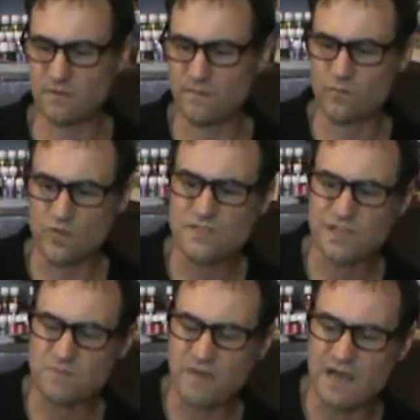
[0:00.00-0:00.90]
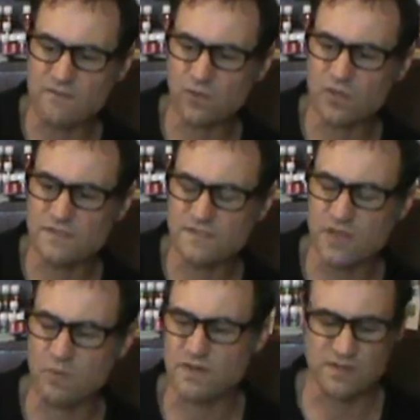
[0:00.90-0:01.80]
with such powerful oils, it's
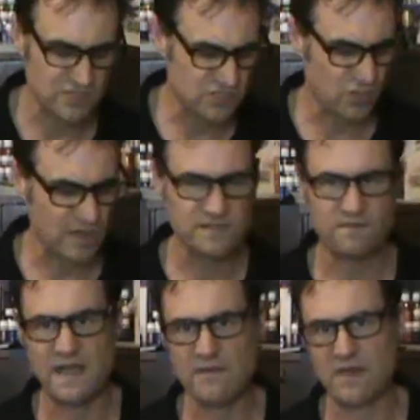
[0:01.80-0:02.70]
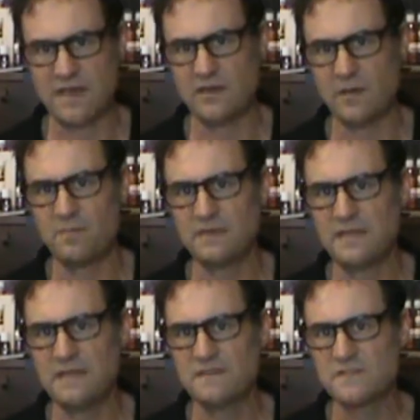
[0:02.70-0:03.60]
no wonder that joy is a favourite, and I
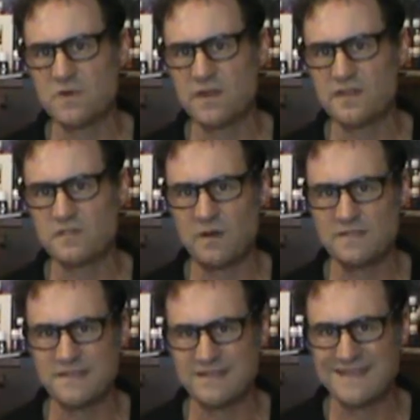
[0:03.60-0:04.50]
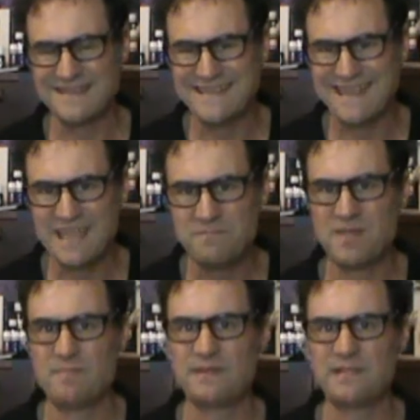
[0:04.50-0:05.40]
believe it's one of those ones that it can be
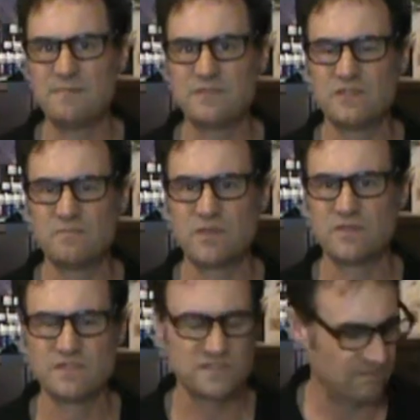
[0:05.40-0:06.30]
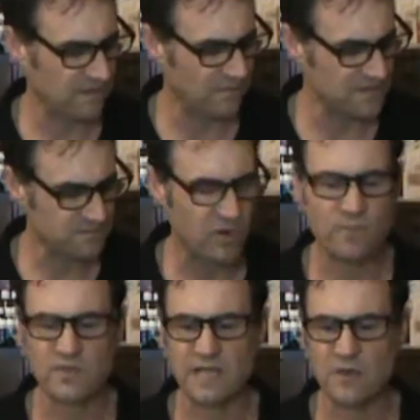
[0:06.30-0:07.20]
a bit limited because of its
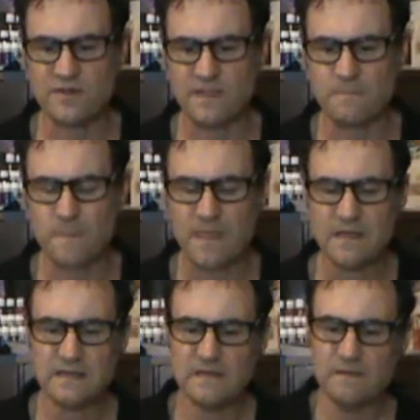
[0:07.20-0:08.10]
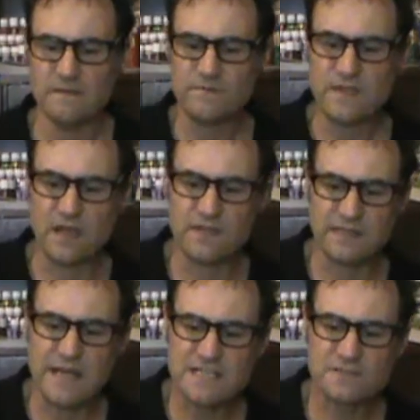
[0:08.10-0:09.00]
popularity. Now, the
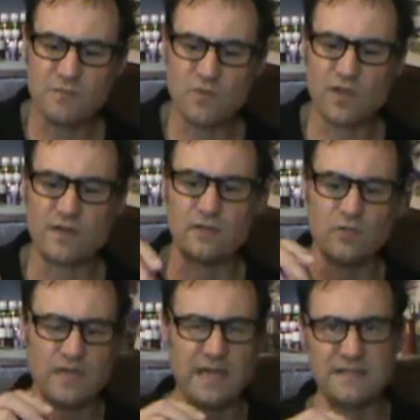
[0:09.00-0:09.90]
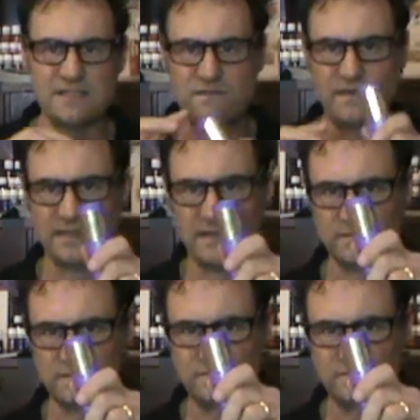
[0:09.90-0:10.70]
last one we're going to look at is Valor.